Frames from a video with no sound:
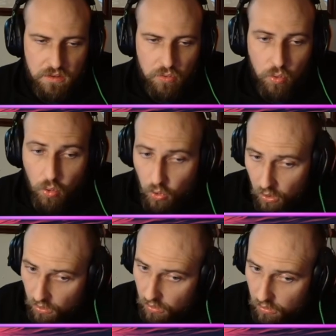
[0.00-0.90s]

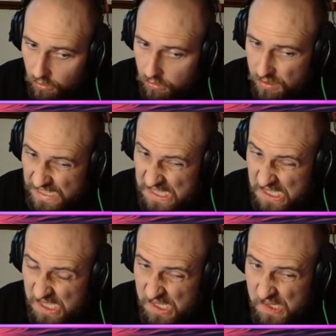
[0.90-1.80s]
Or
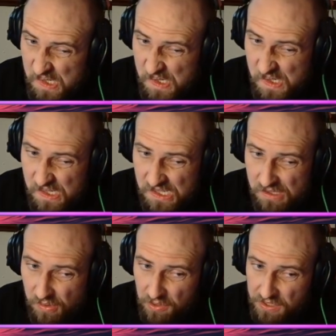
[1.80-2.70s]

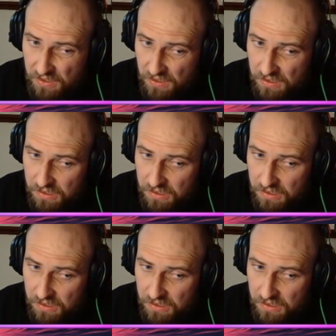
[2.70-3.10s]
do I go here?